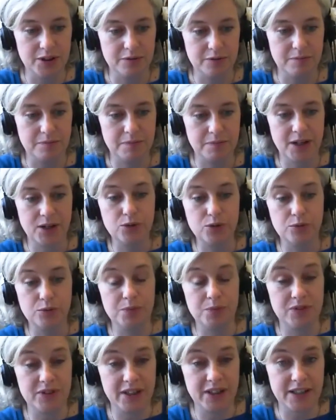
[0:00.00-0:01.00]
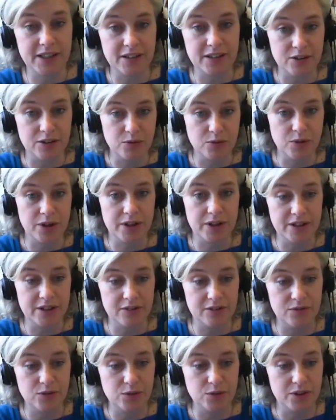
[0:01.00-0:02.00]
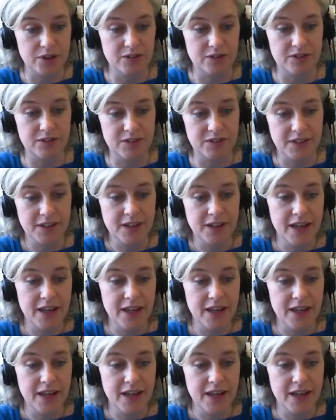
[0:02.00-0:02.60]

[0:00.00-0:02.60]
And my own particular work is focused